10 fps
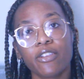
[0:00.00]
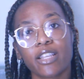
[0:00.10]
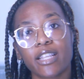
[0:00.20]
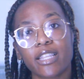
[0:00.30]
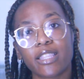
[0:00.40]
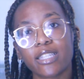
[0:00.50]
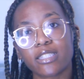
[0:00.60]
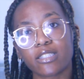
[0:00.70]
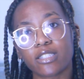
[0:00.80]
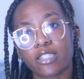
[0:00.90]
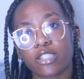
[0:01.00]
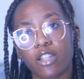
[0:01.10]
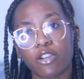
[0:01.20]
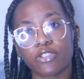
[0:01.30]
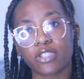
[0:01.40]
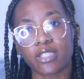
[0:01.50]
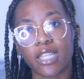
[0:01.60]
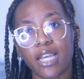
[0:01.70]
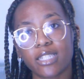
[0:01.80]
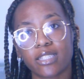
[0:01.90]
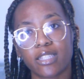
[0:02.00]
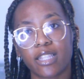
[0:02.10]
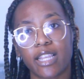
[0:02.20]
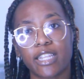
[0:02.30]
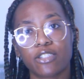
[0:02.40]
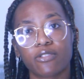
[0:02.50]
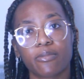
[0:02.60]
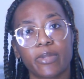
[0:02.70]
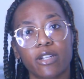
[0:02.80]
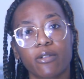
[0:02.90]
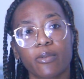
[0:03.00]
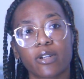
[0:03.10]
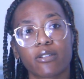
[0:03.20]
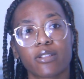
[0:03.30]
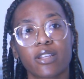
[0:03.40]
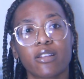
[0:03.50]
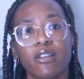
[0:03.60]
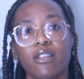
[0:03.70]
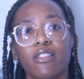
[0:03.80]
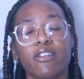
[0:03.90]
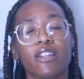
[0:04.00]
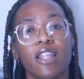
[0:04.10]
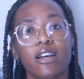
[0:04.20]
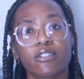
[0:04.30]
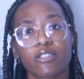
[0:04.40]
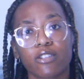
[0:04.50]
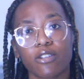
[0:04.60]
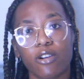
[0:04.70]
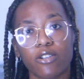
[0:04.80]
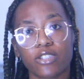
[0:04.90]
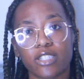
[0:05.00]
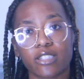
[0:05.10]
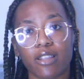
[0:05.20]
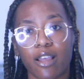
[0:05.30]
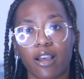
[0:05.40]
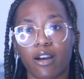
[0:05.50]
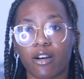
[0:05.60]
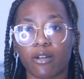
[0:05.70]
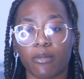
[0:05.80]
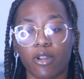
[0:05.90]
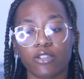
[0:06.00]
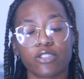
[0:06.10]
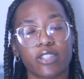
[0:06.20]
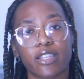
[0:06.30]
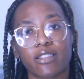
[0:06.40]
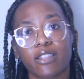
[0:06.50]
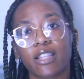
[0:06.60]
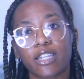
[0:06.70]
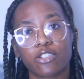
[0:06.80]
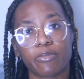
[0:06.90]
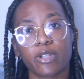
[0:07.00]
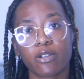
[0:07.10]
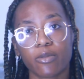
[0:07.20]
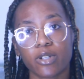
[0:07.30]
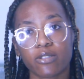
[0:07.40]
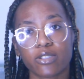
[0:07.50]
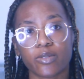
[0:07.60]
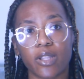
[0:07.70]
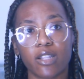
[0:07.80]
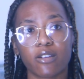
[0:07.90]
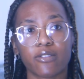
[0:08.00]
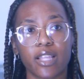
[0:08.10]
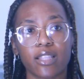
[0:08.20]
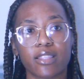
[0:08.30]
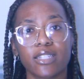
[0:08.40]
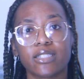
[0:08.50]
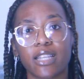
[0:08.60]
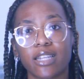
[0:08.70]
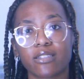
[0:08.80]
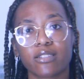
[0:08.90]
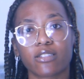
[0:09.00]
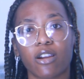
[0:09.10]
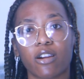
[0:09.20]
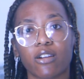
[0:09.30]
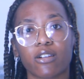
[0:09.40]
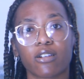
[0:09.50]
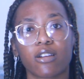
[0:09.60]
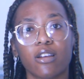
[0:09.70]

can get this in such a larger size than Niteangel Bigger World. Their large is larger than the Niteangel Bigger World, so I love that these sizes are